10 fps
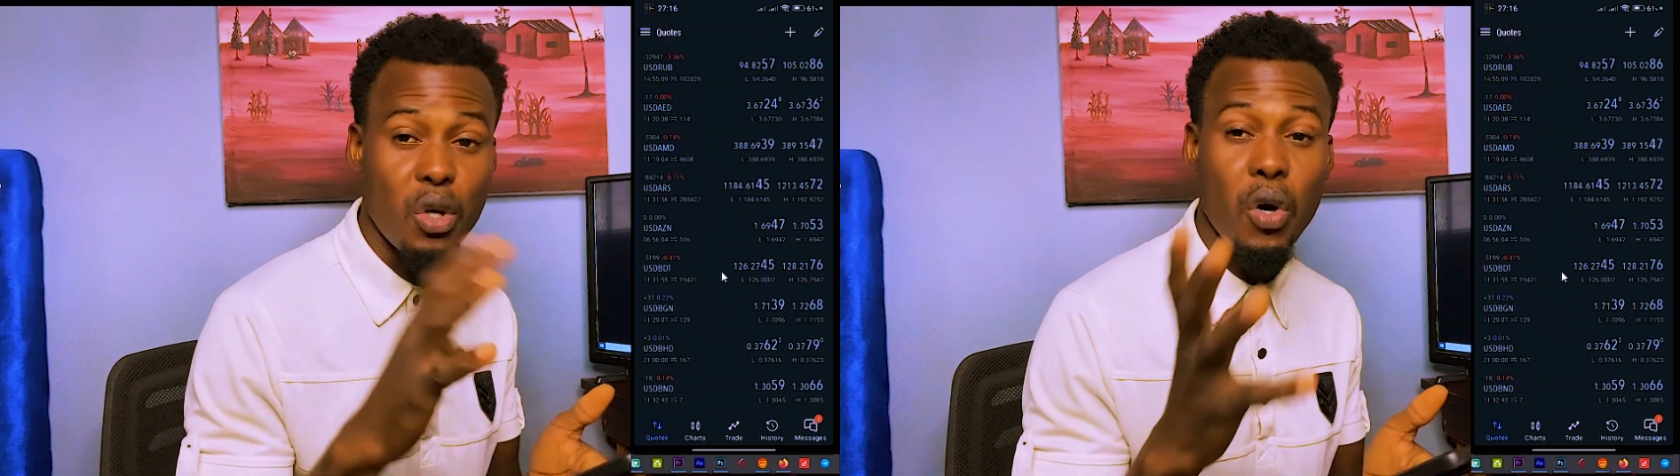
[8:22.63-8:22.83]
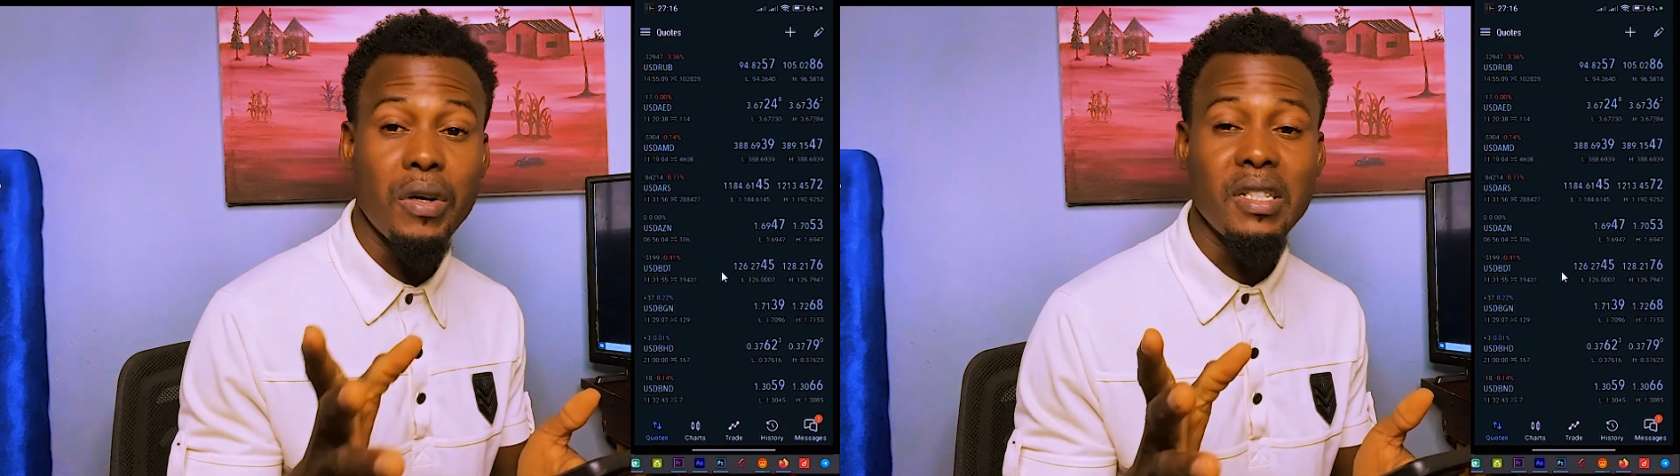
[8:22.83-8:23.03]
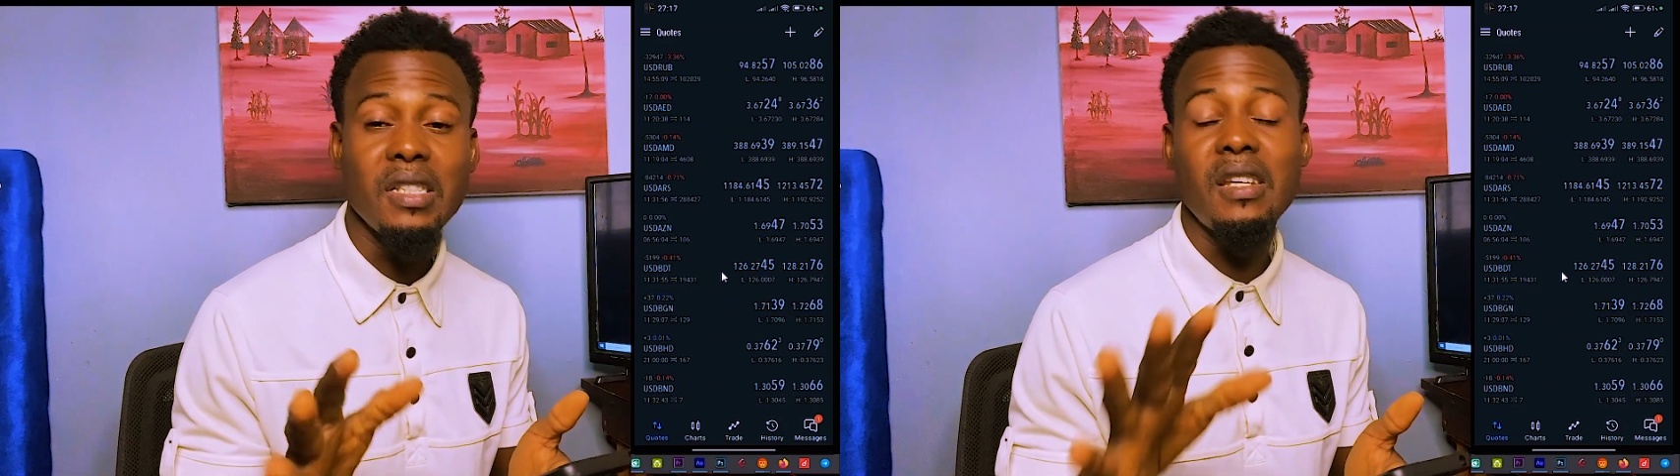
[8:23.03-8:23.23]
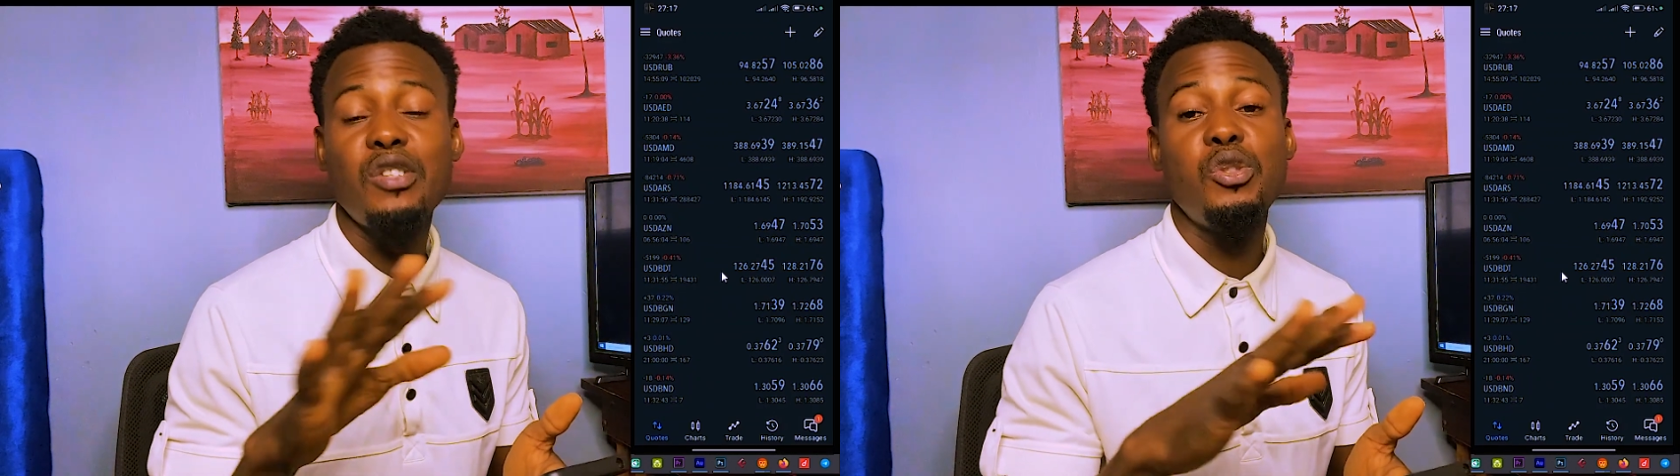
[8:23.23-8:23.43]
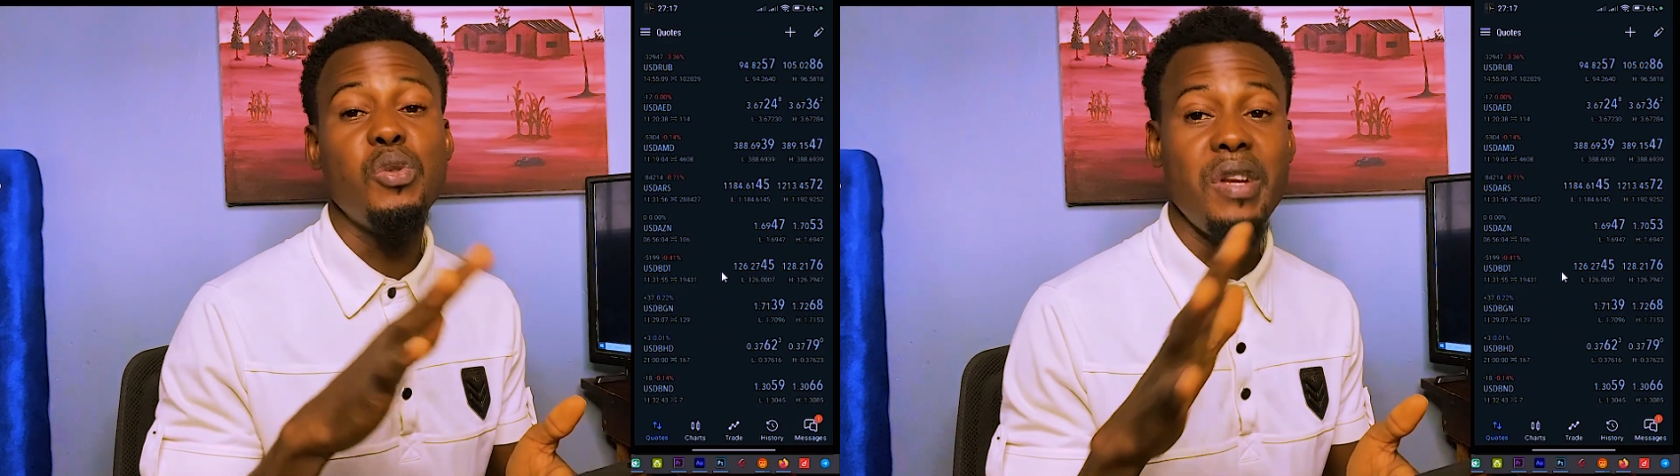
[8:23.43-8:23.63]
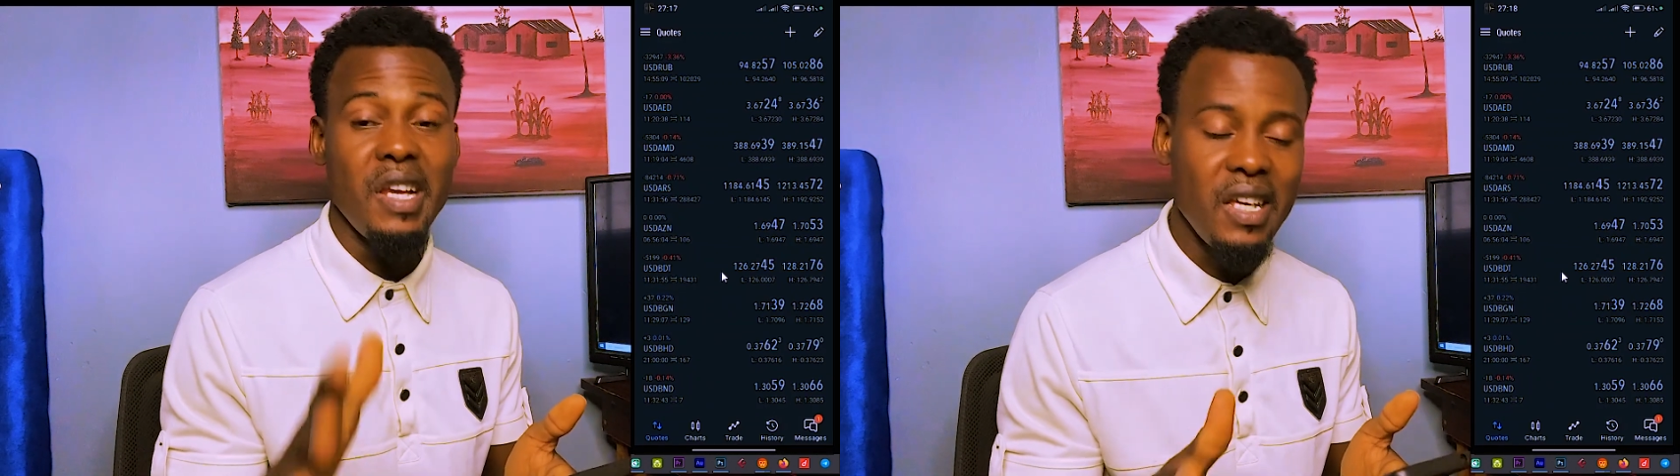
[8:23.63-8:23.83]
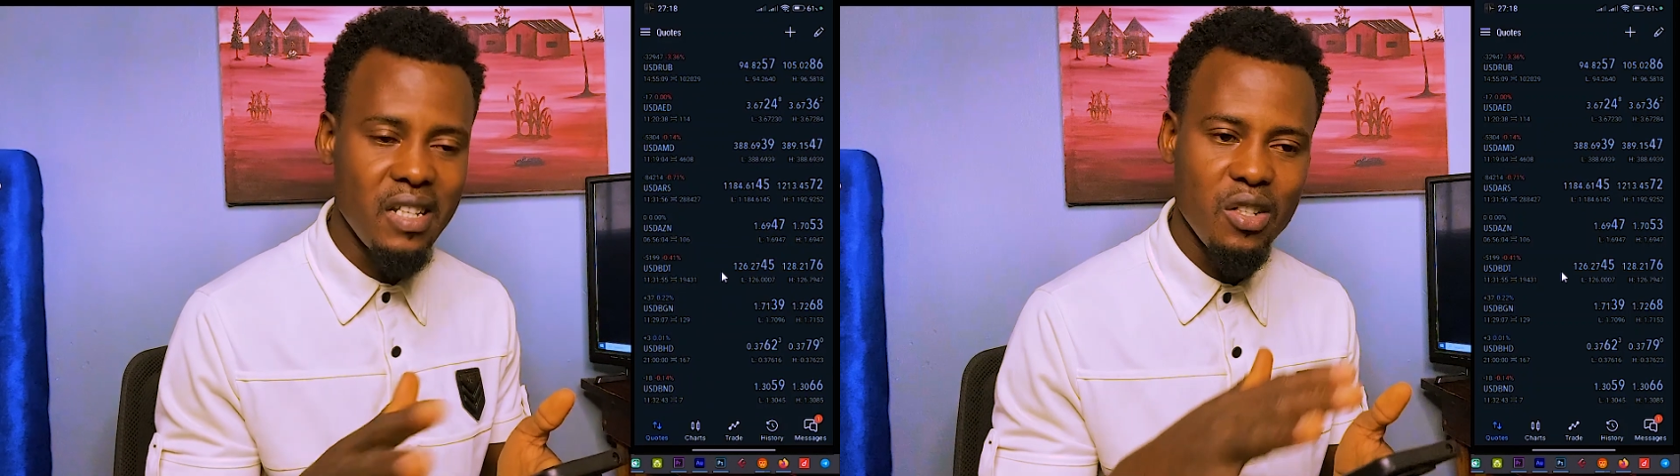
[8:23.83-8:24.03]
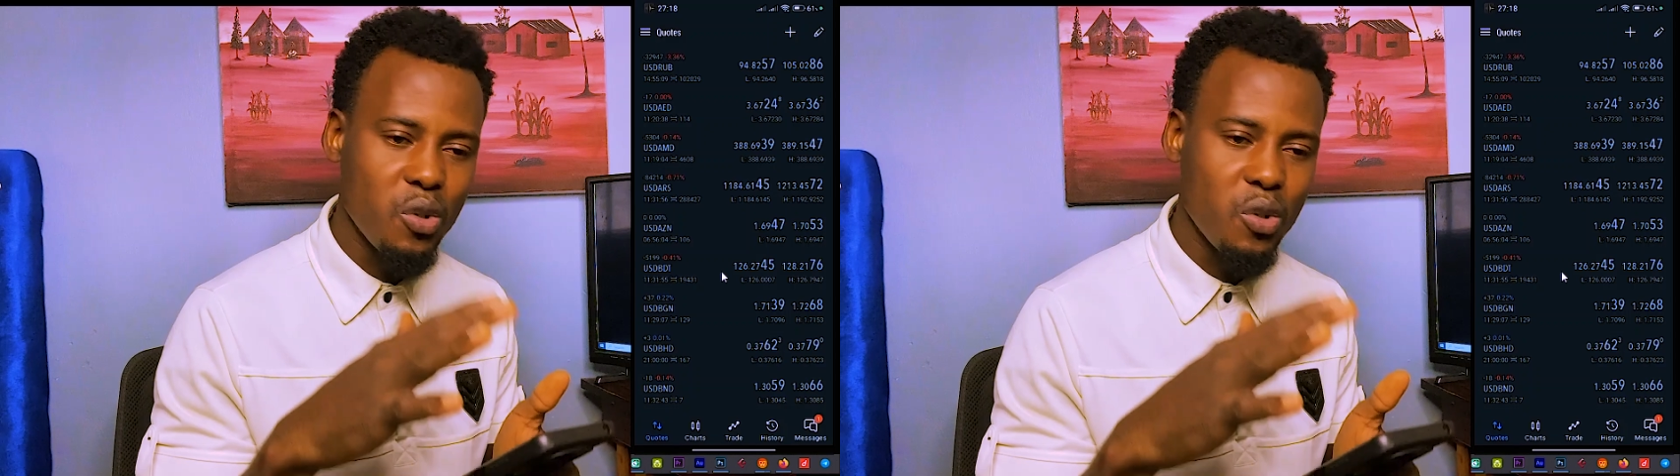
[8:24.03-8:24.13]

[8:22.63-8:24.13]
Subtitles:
currencies that you need